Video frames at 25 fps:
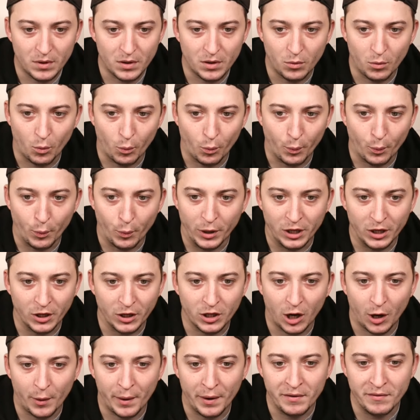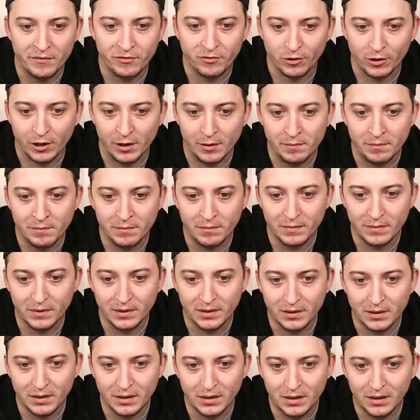we could go in for him,
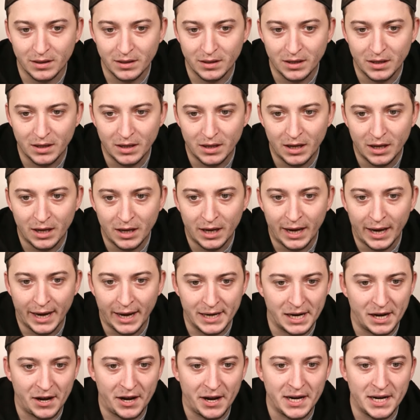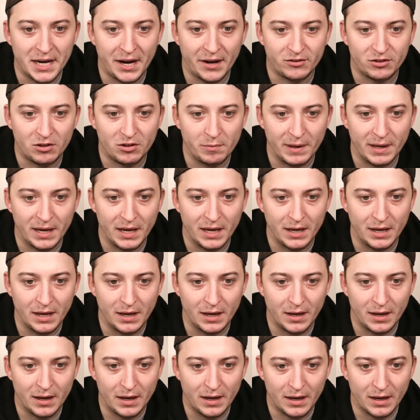he'd have to be
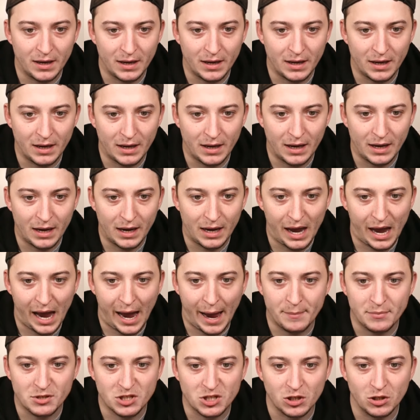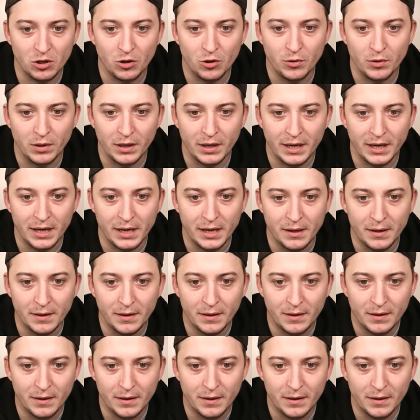absolutely